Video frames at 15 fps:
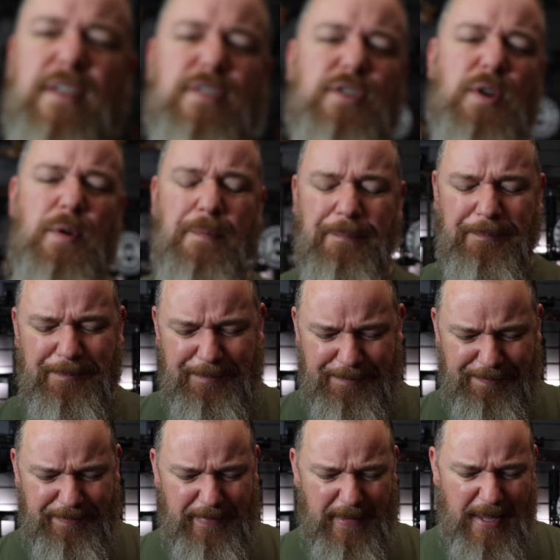So
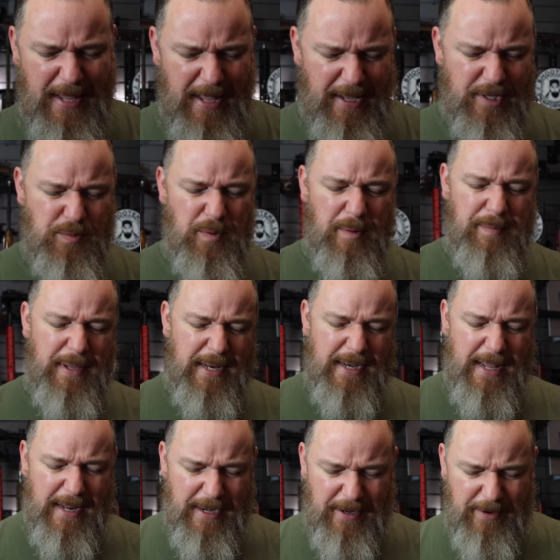I guess what I'm getting
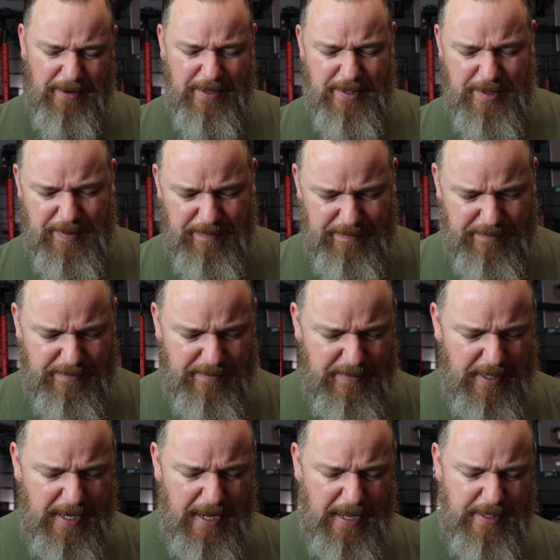at here is
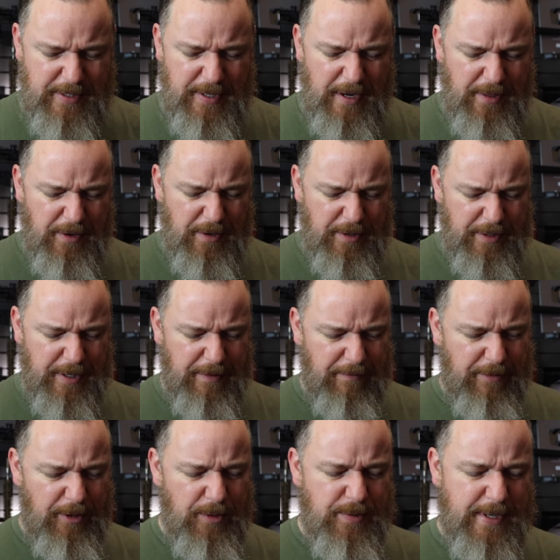it's another
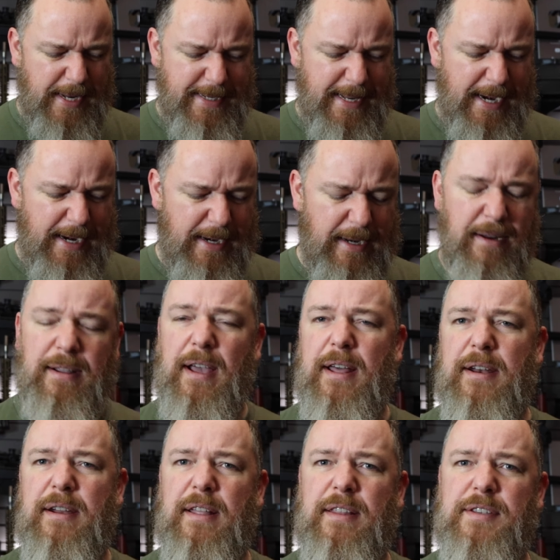confused identity
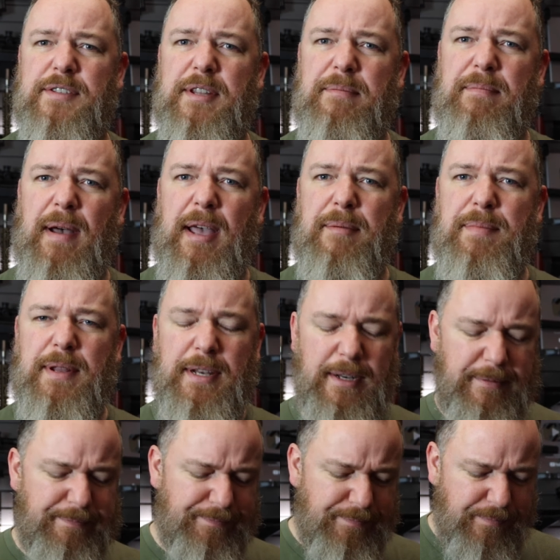gun, at least in my
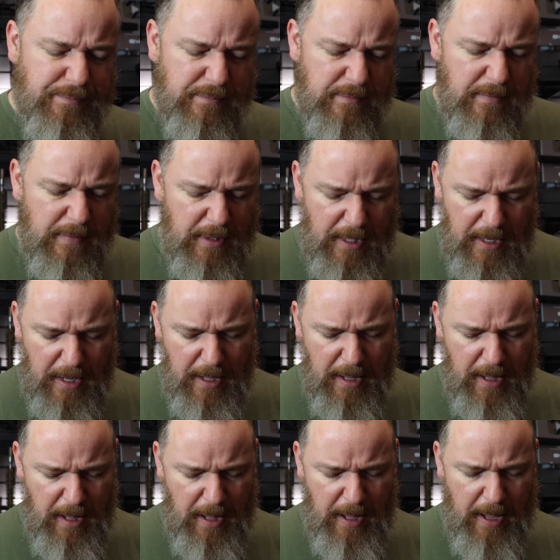opinion.
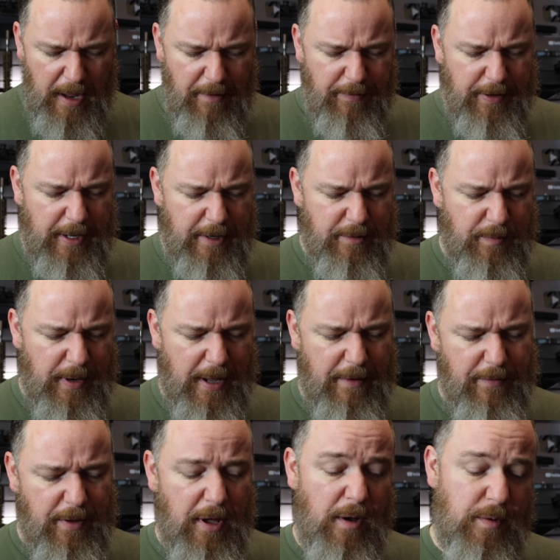
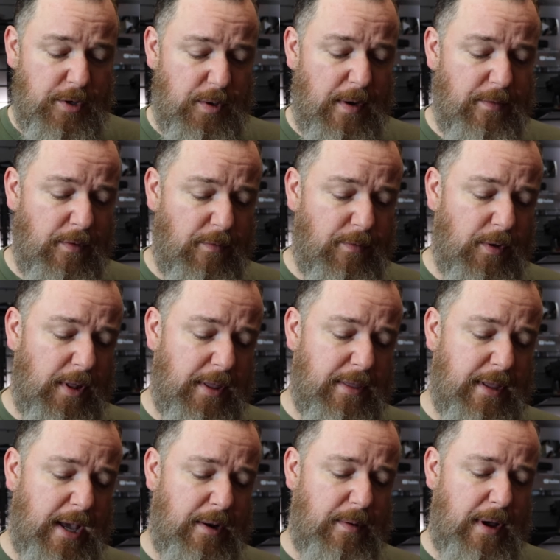We do have a full-length
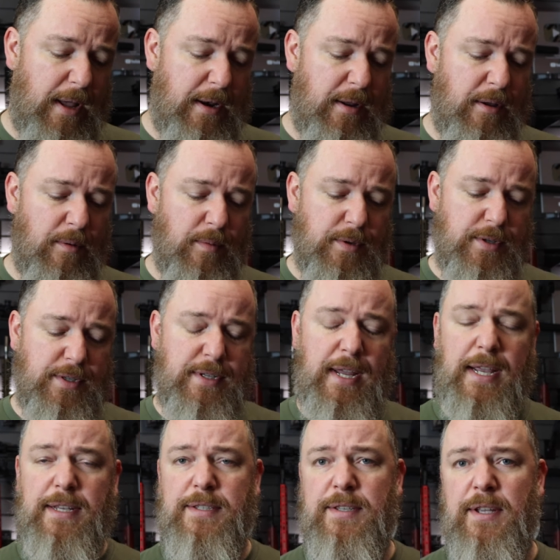guide rod, which is
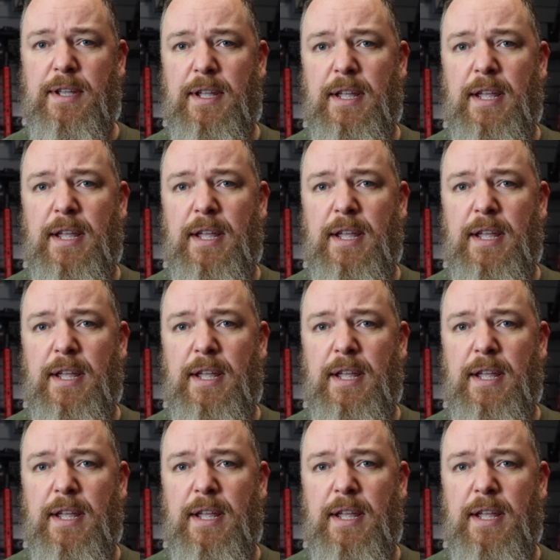nice,